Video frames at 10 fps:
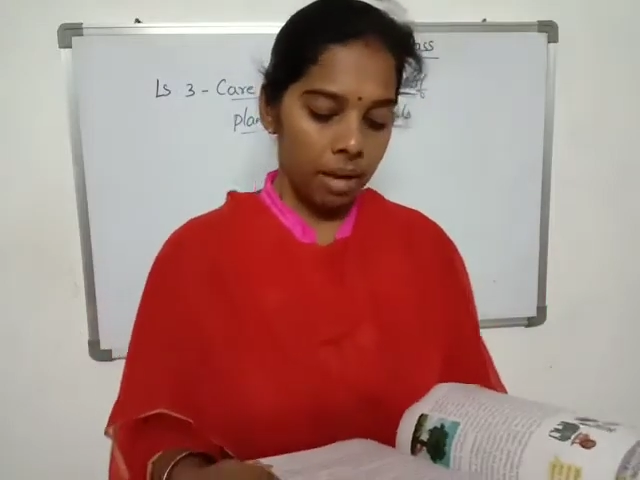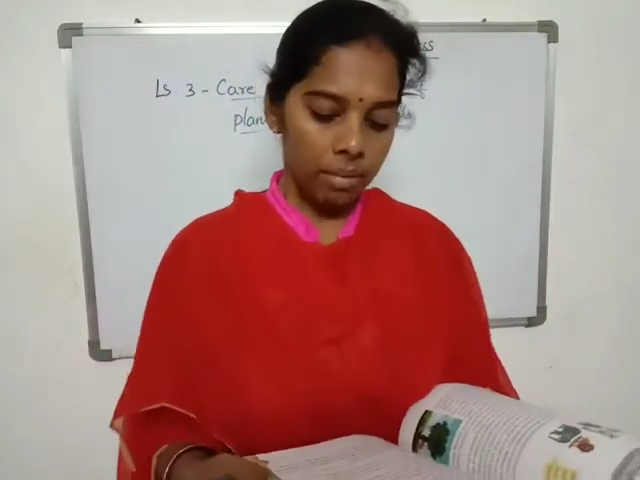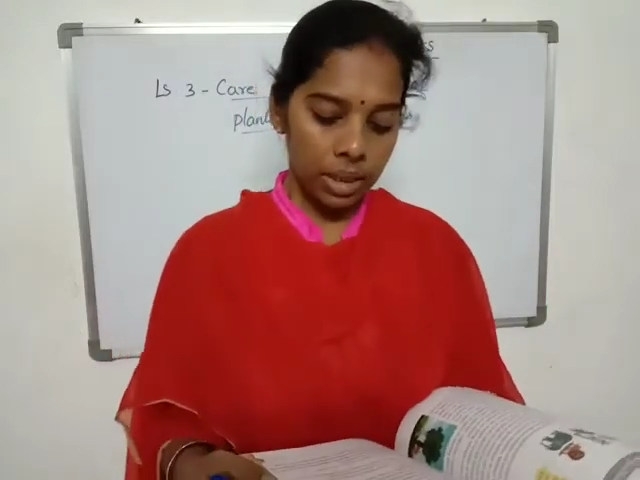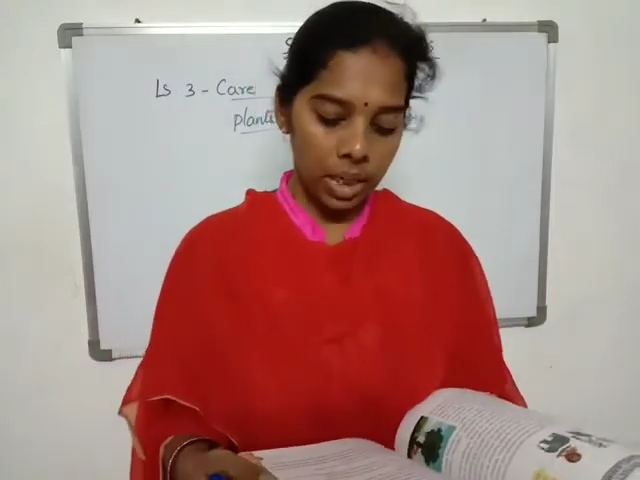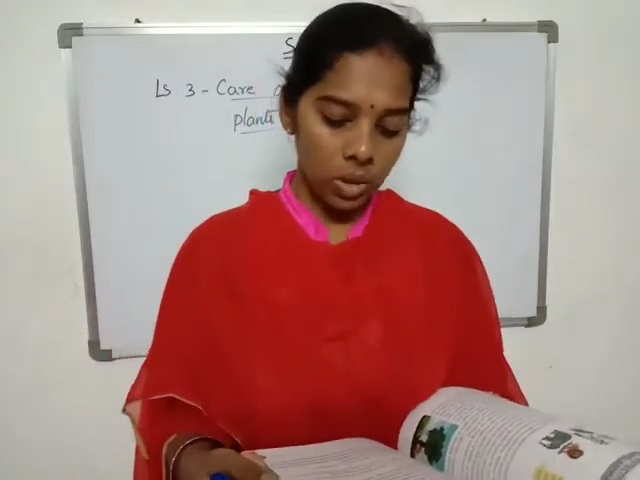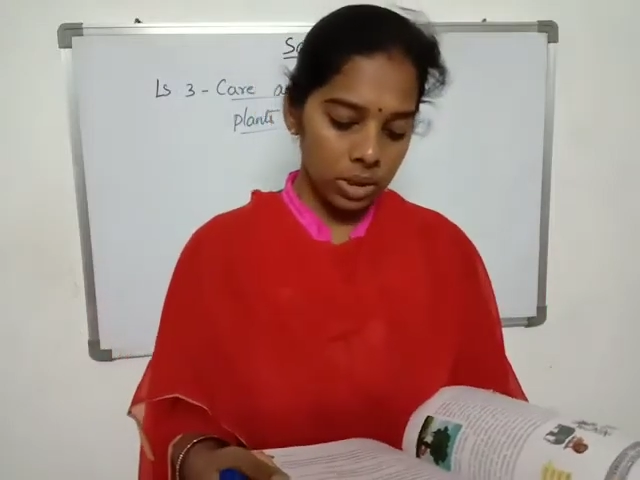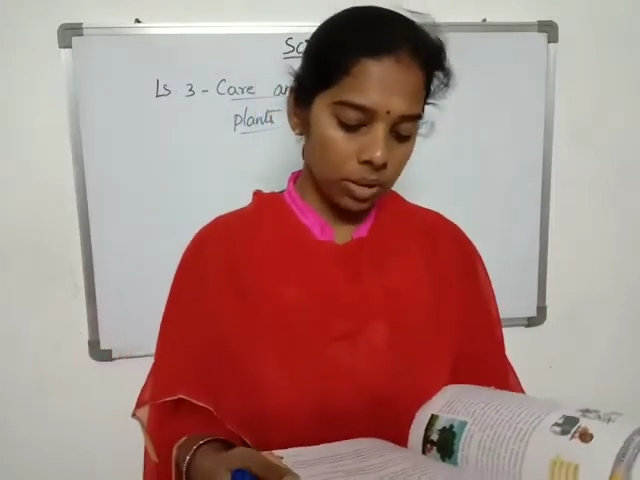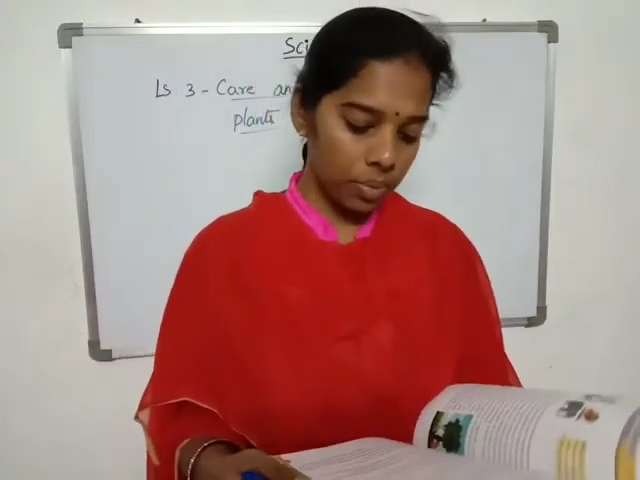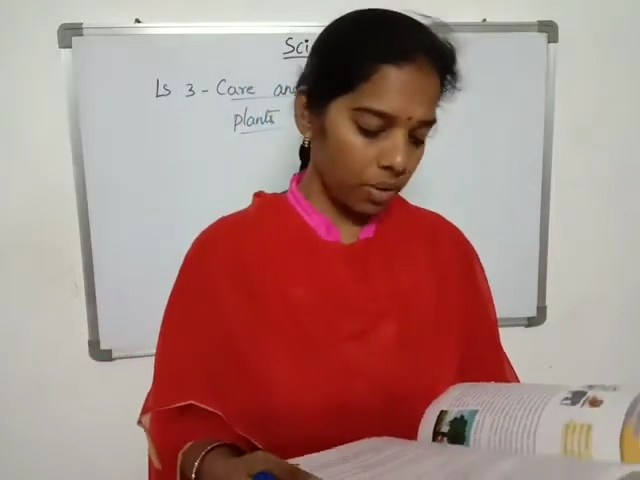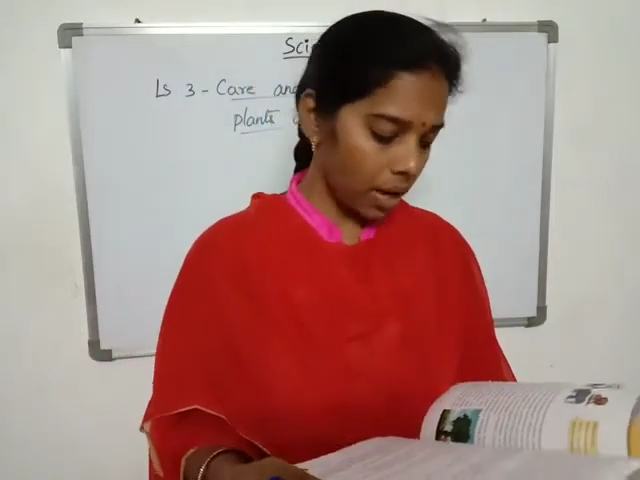but they
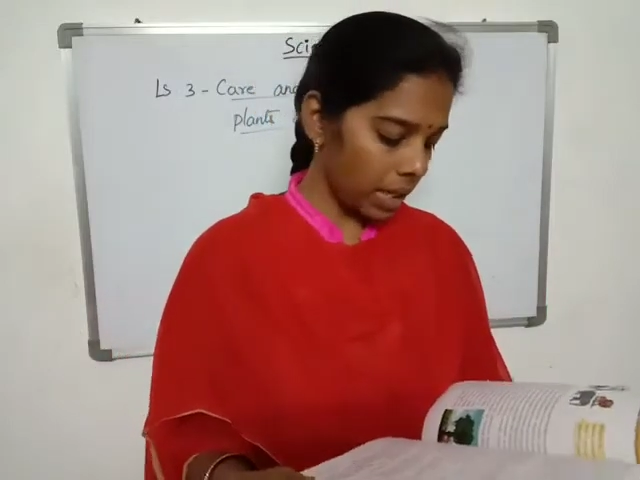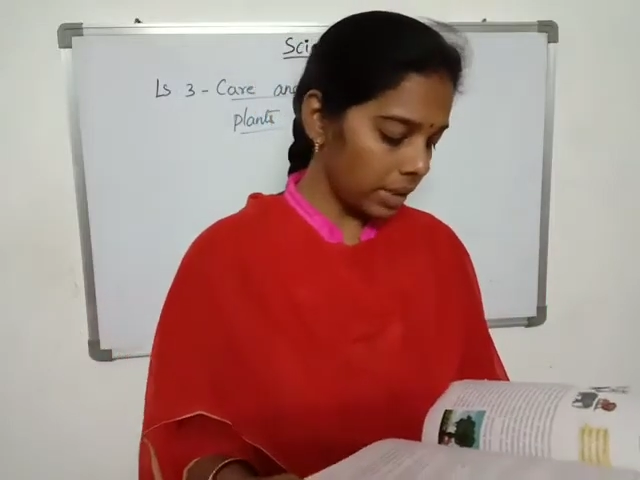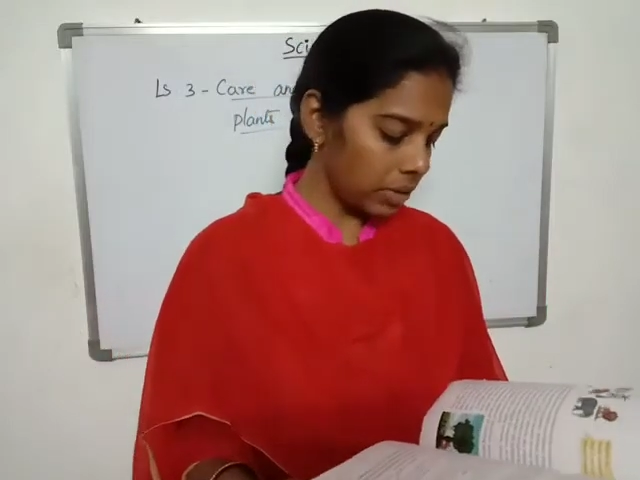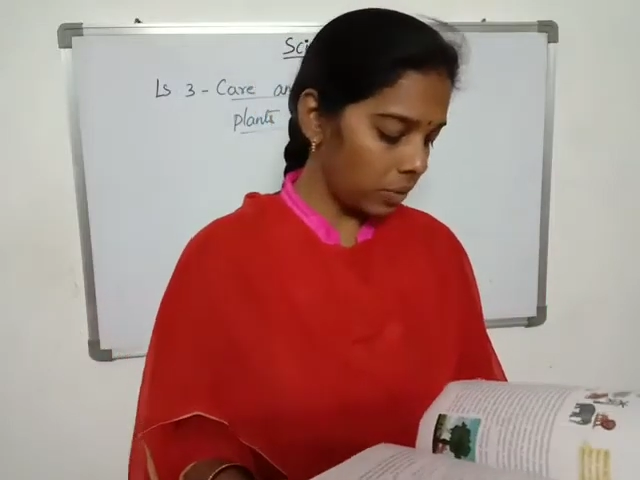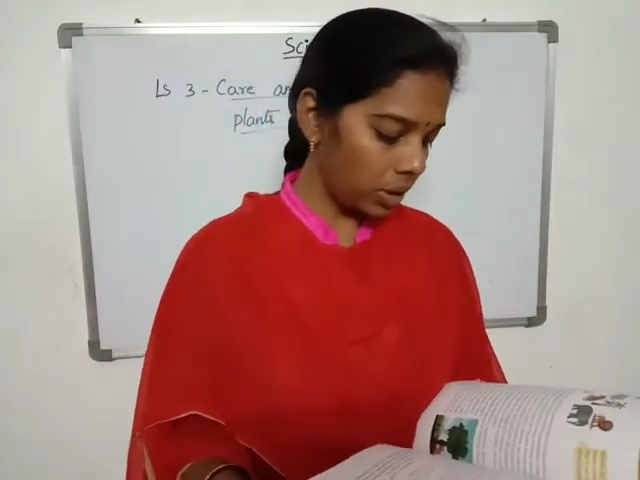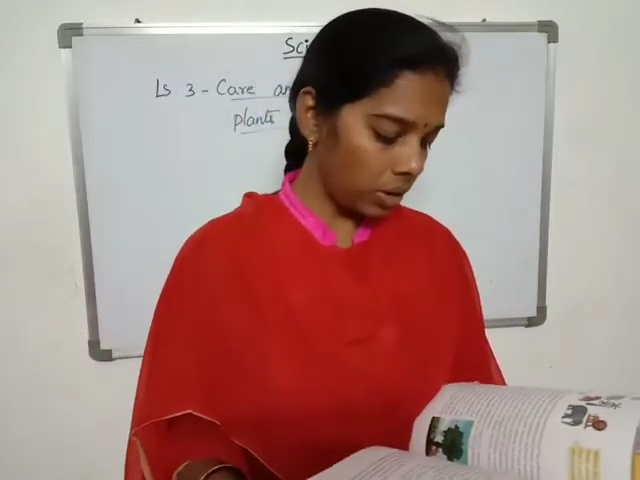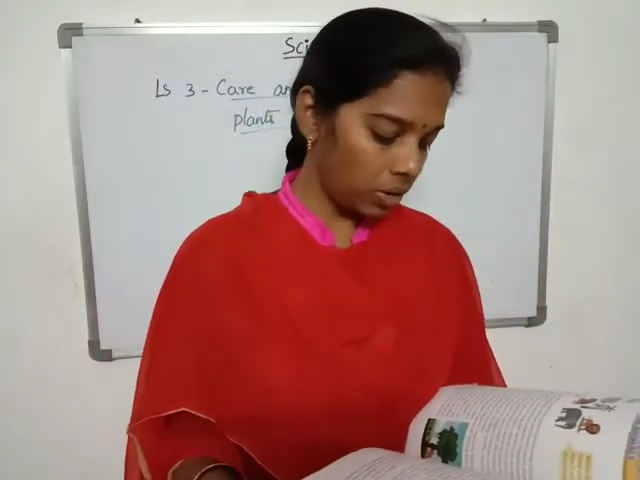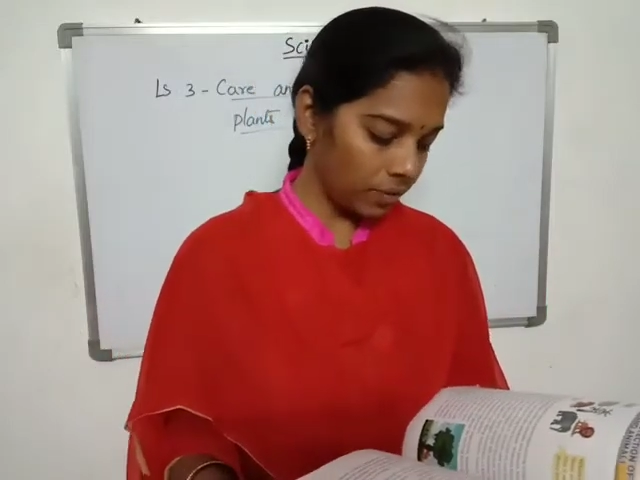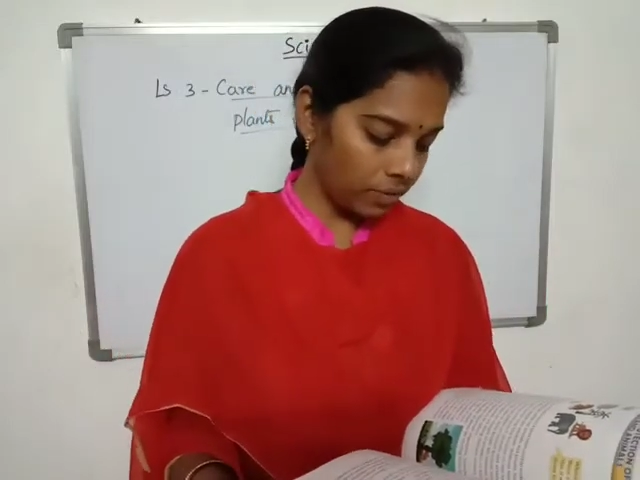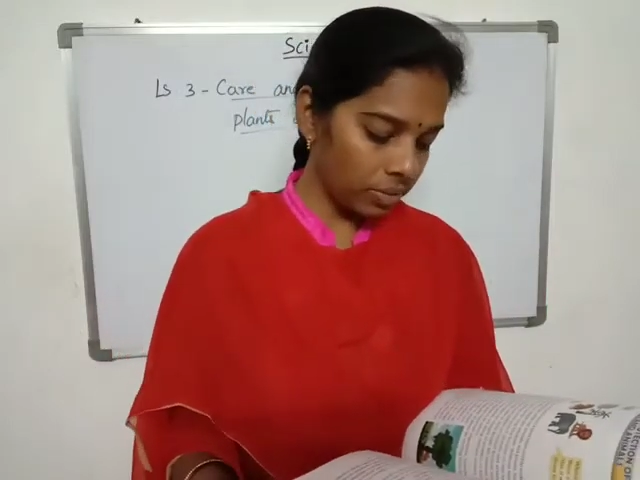also provide us with useful